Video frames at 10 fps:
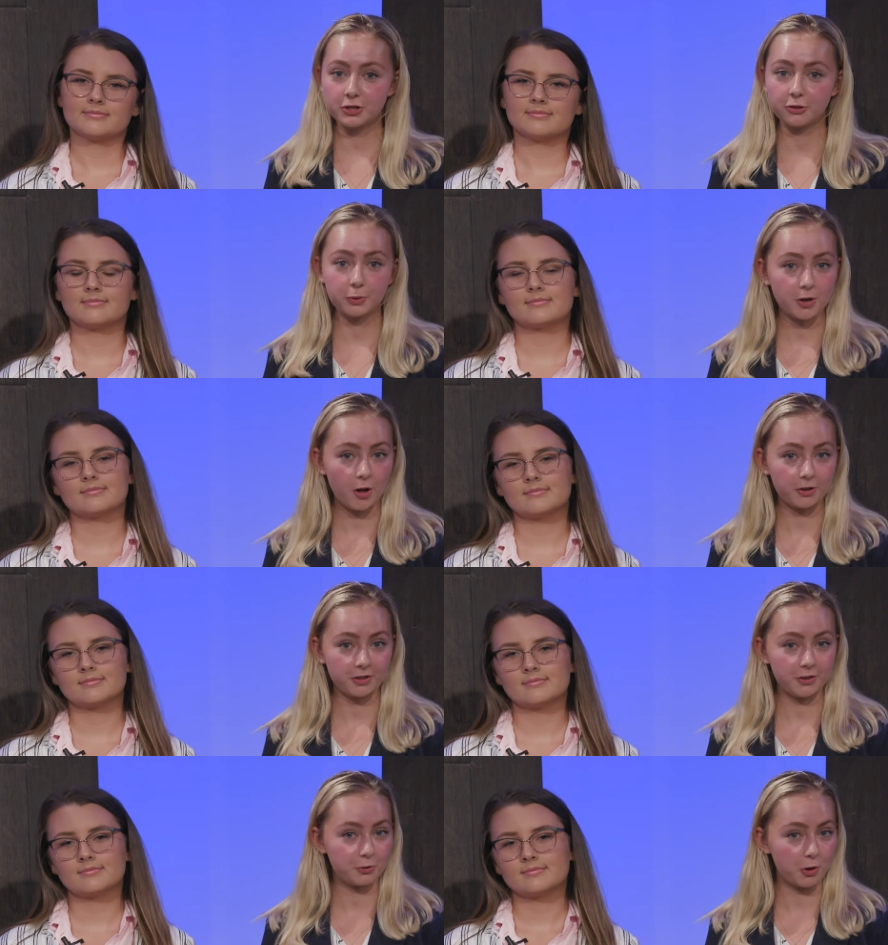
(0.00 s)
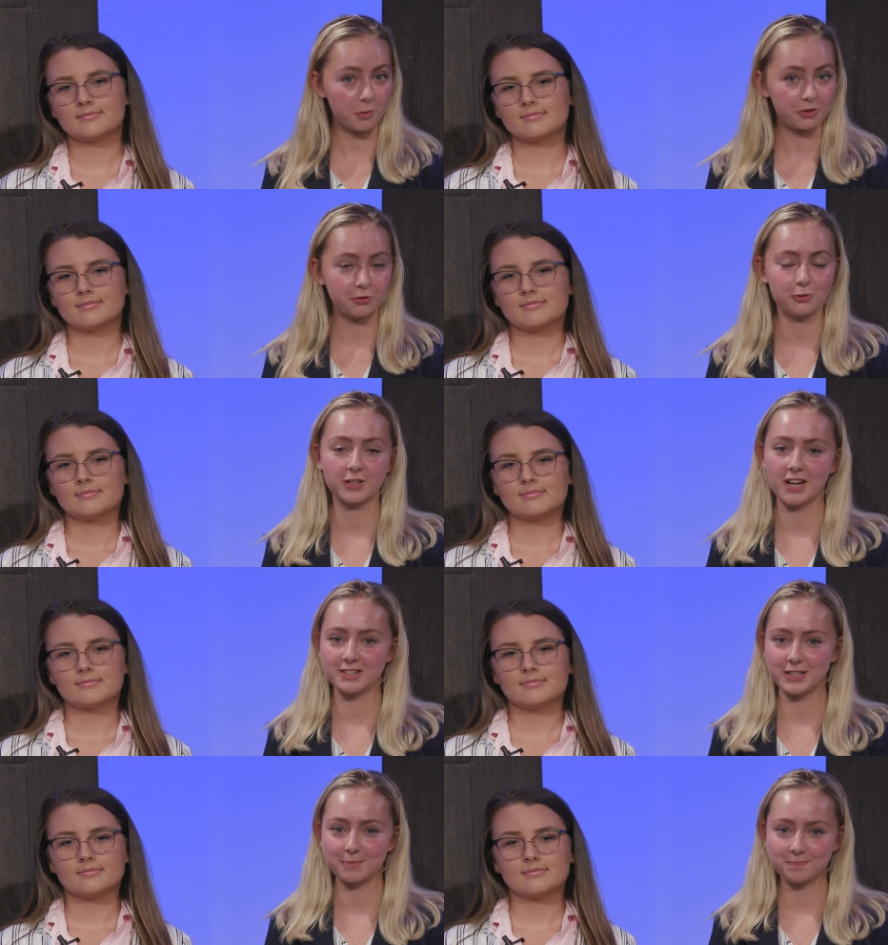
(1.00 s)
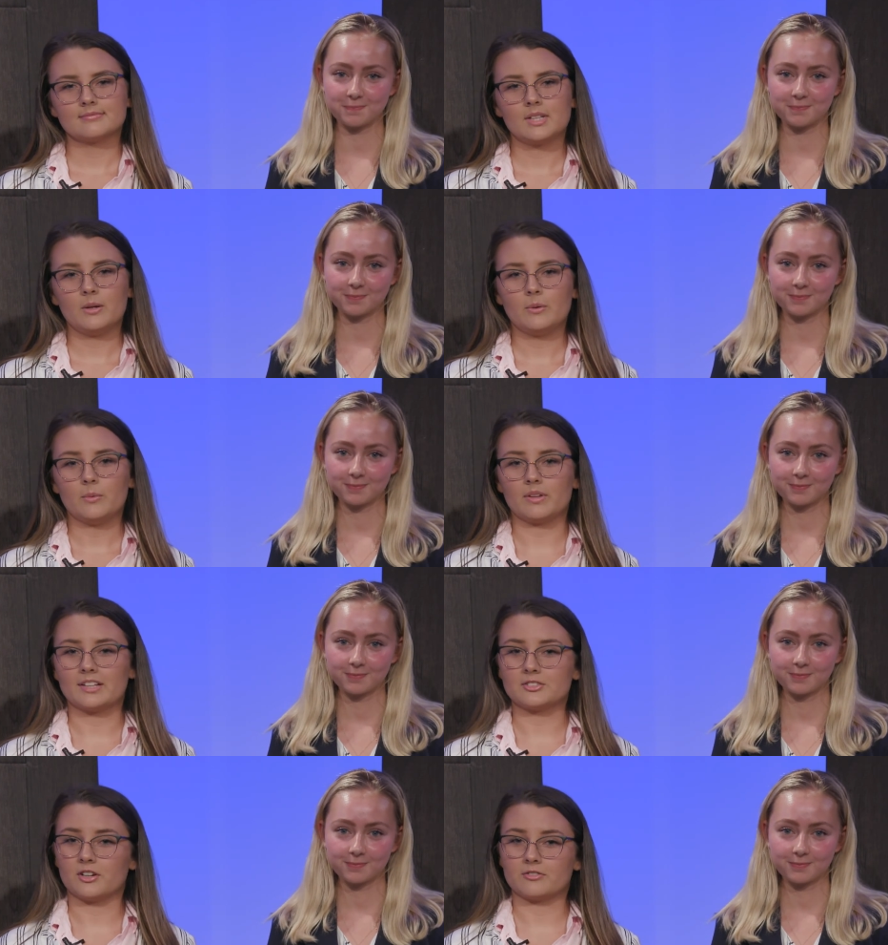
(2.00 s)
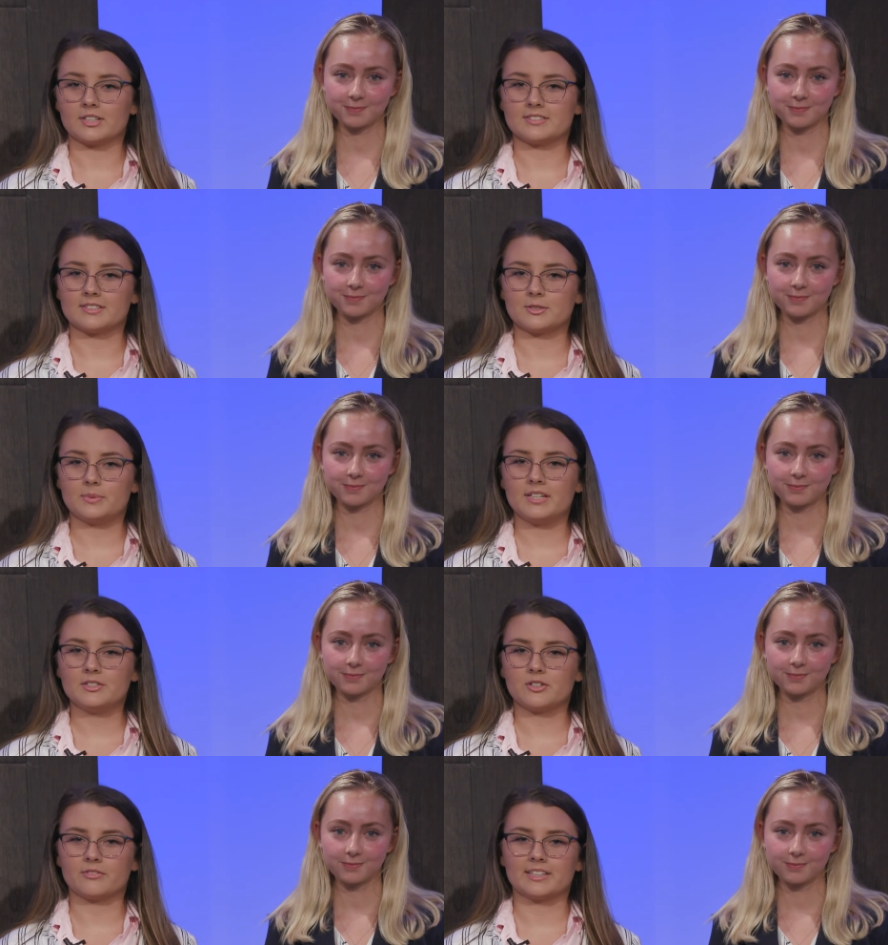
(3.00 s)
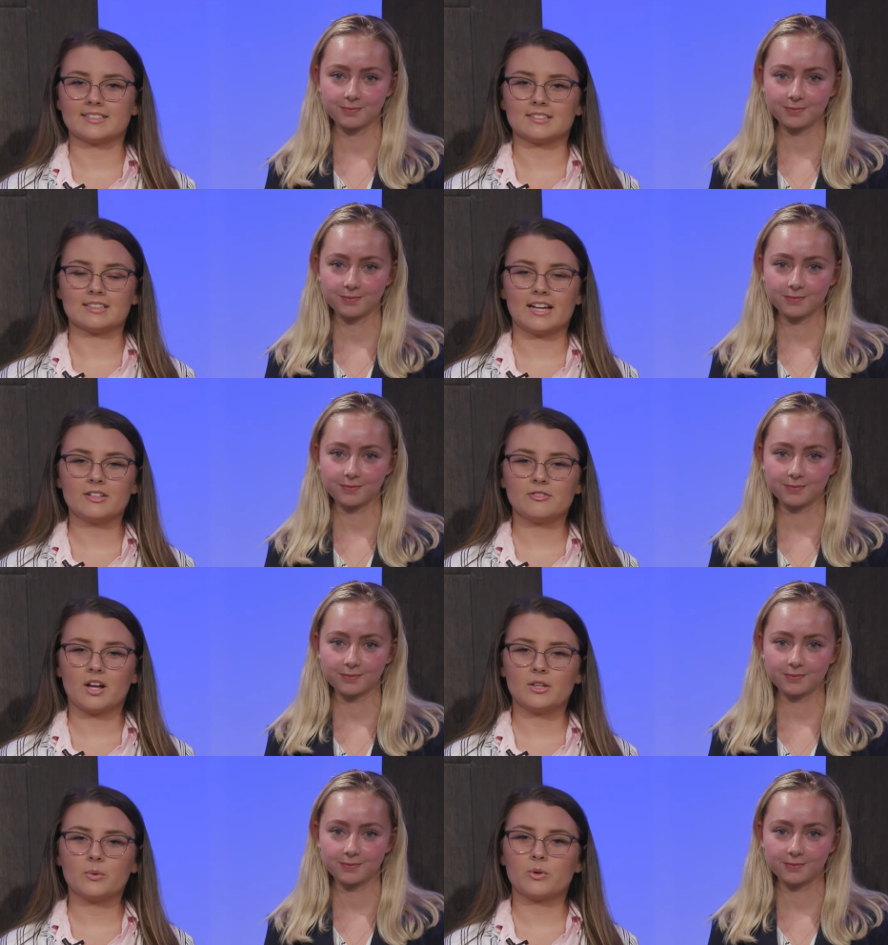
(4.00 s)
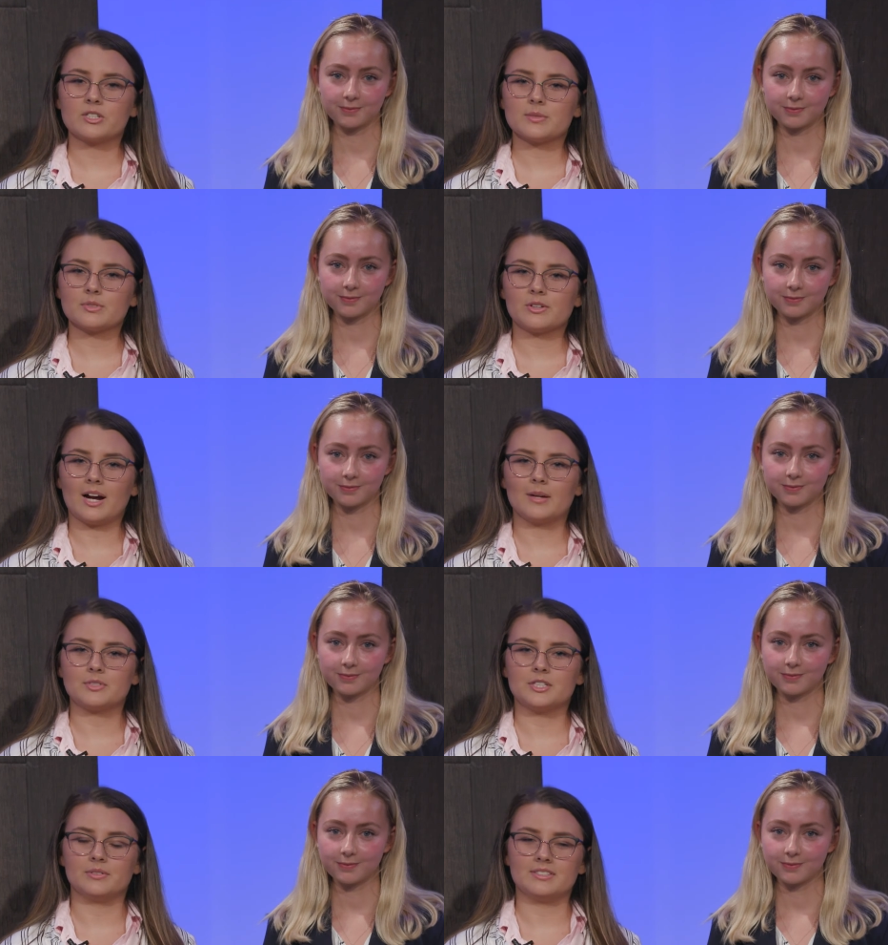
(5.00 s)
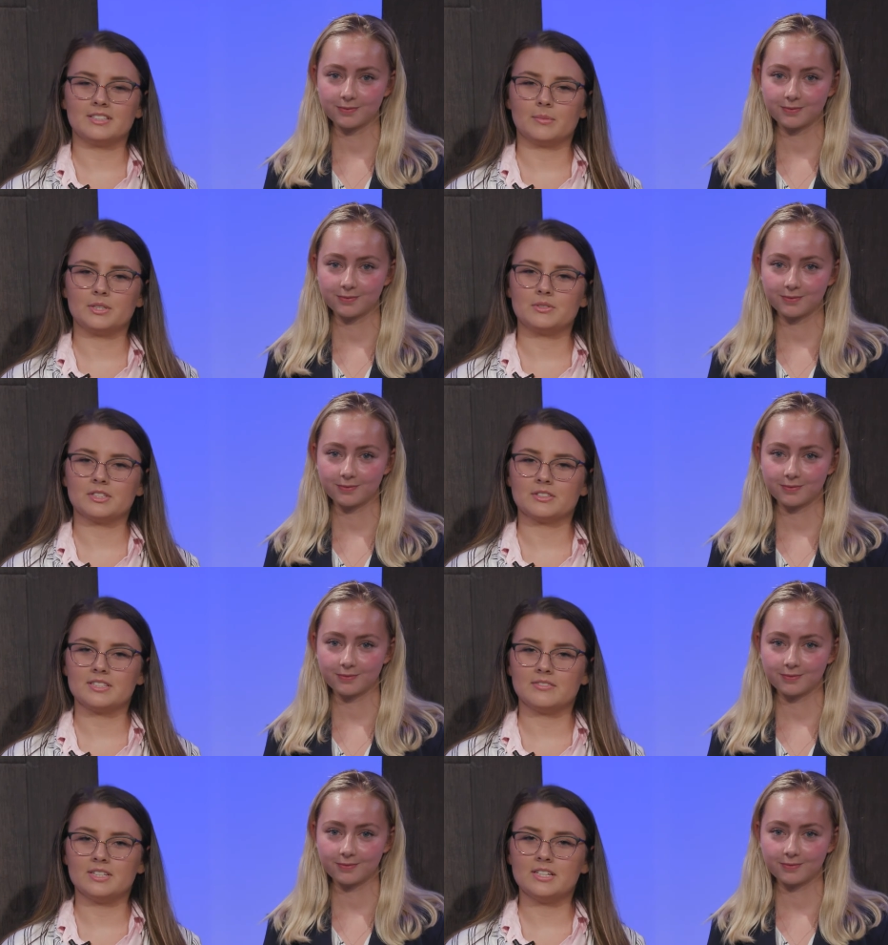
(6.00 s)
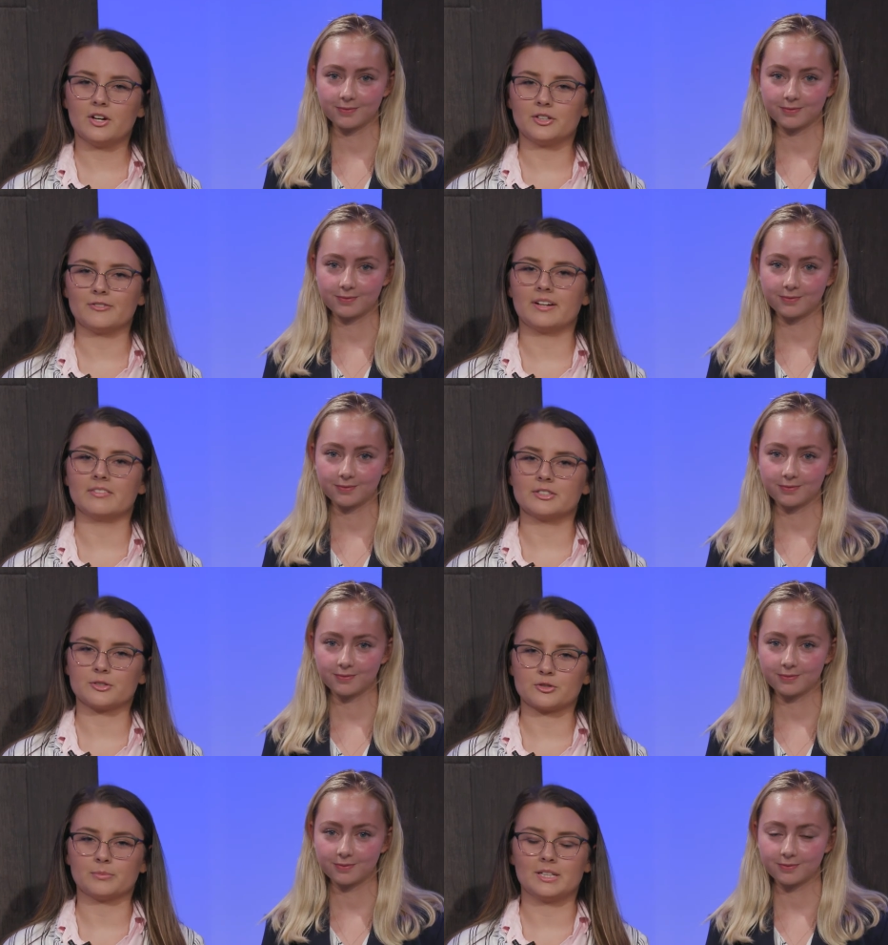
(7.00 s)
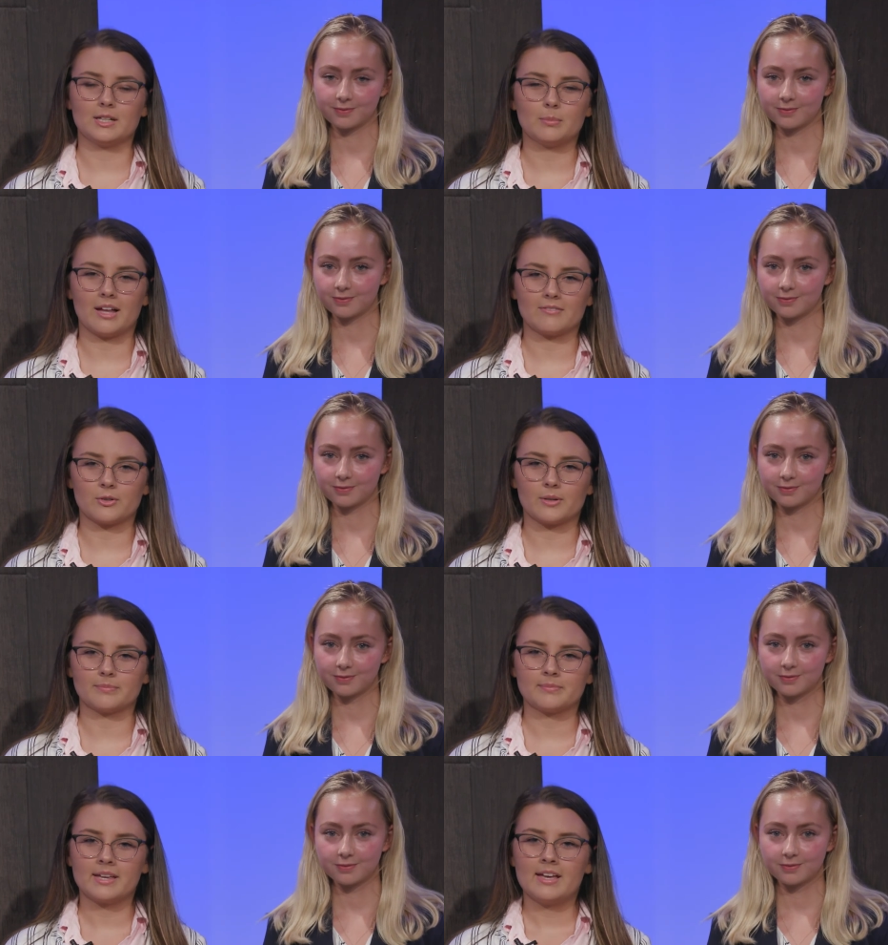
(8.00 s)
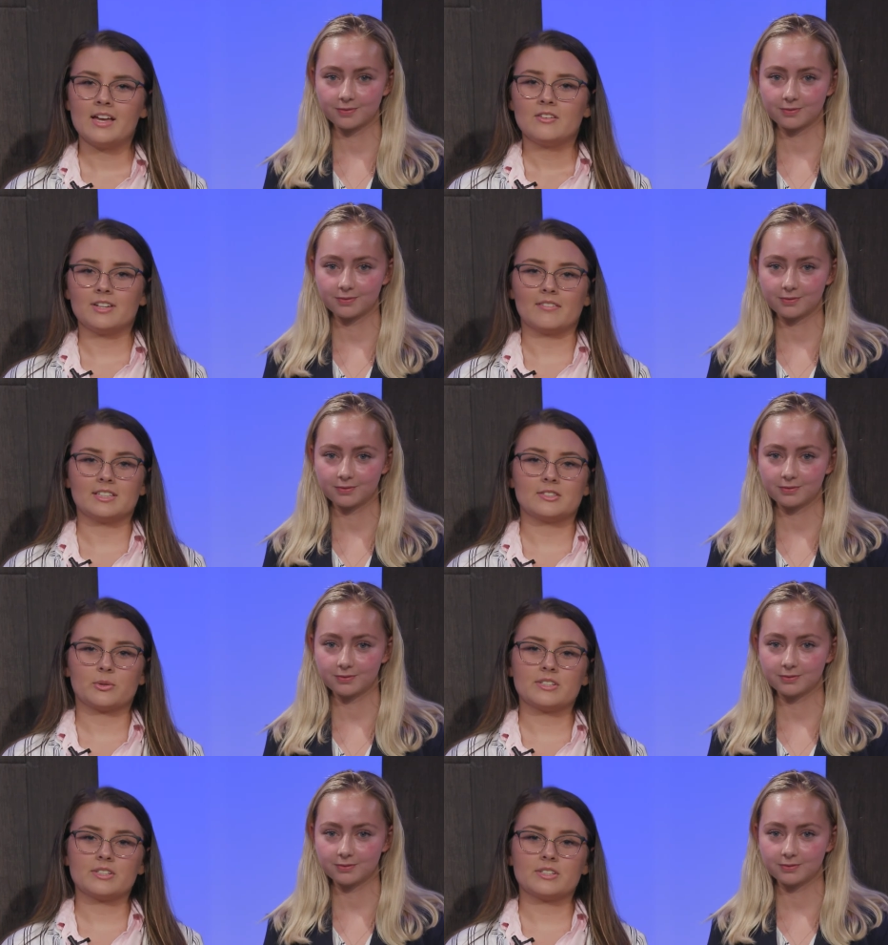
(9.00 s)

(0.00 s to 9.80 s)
Speaker 1: is $3 at the door with a
Speaker 2: student ID. Well, that's all for us this week. Don't forget to like, follow, or subscribe to UNCW Teal TV on your favorite social media platform. If you have any story